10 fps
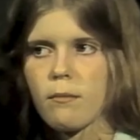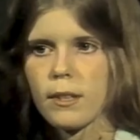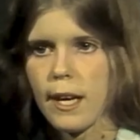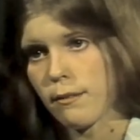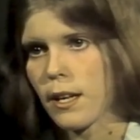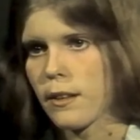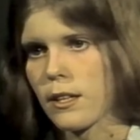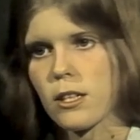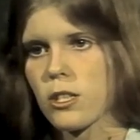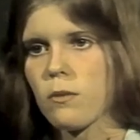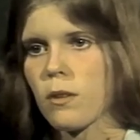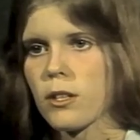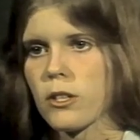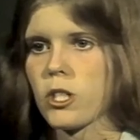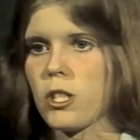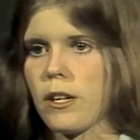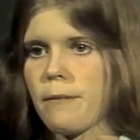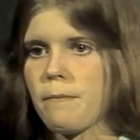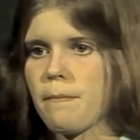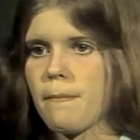would have nothing to do with us, you
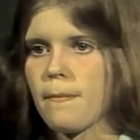know.